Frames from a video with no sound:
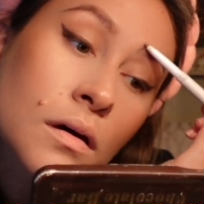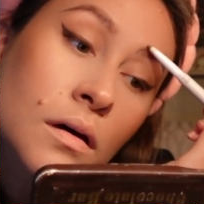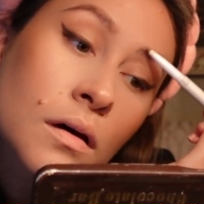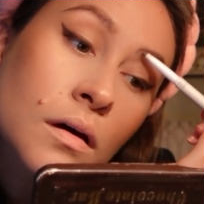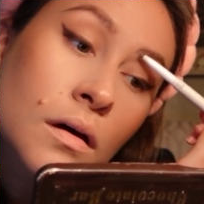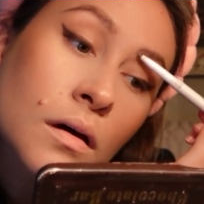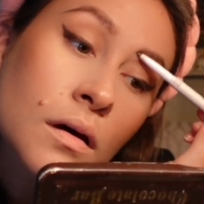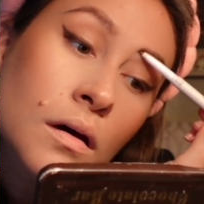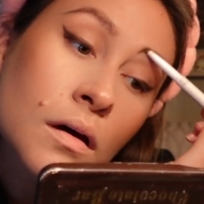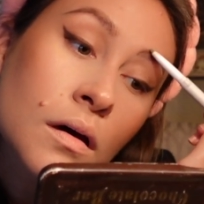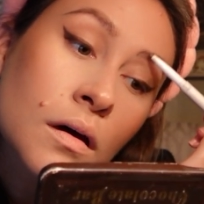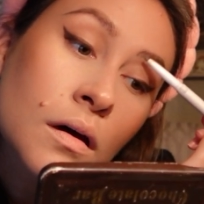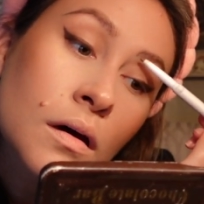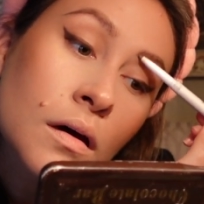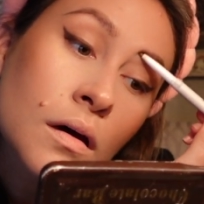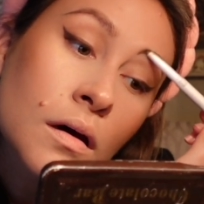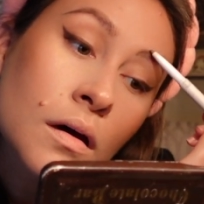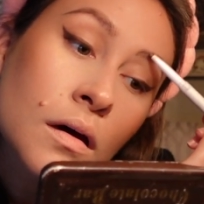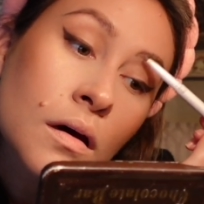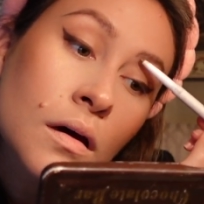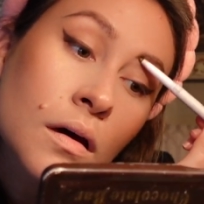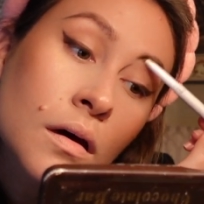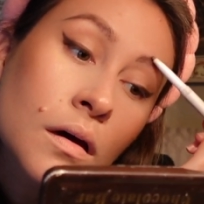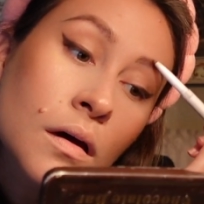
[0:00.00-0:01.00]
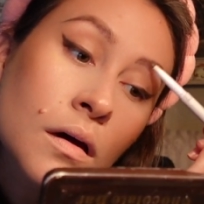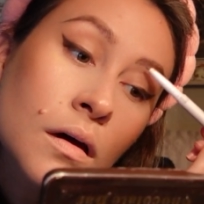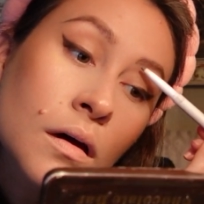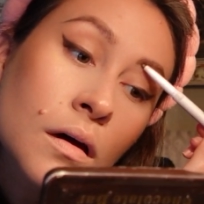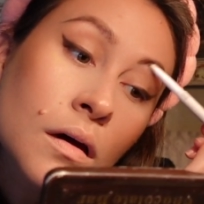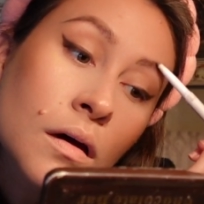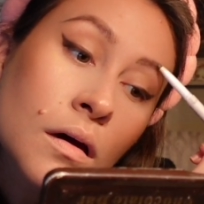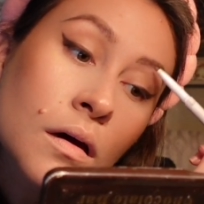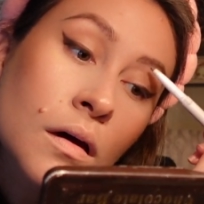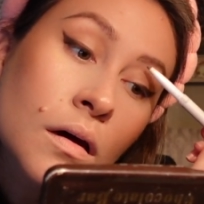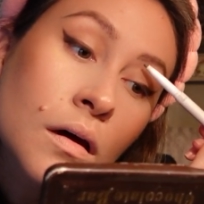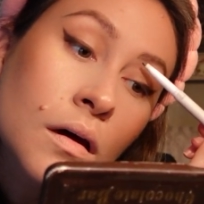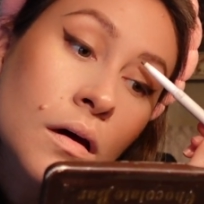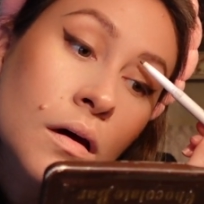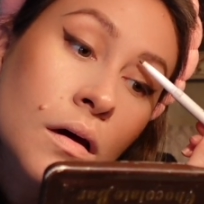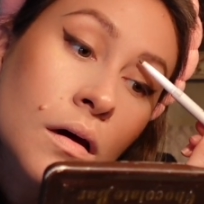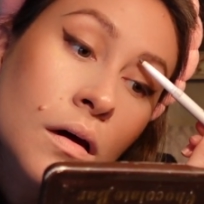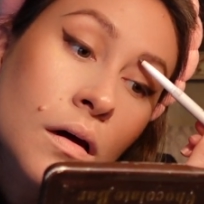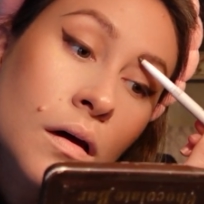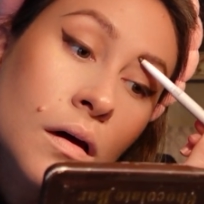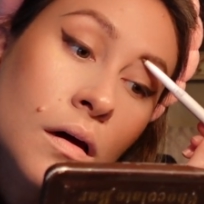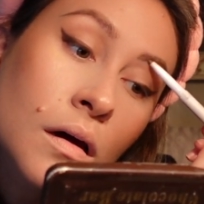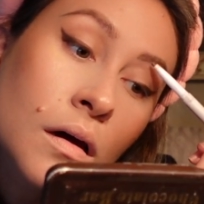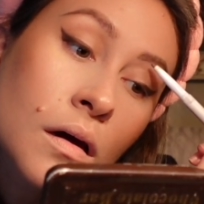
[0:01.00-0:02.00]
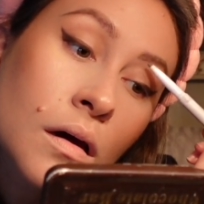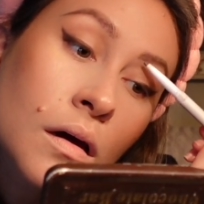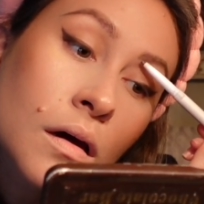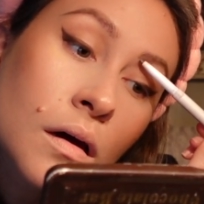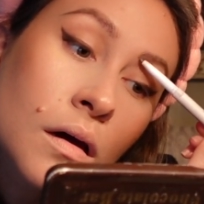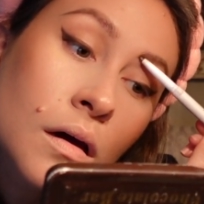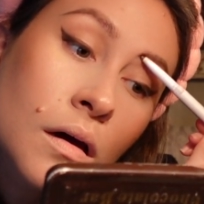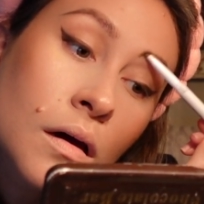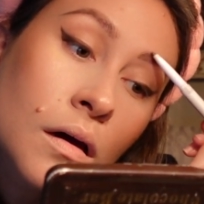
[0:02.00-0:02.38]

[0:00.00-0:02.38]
(no one is talking)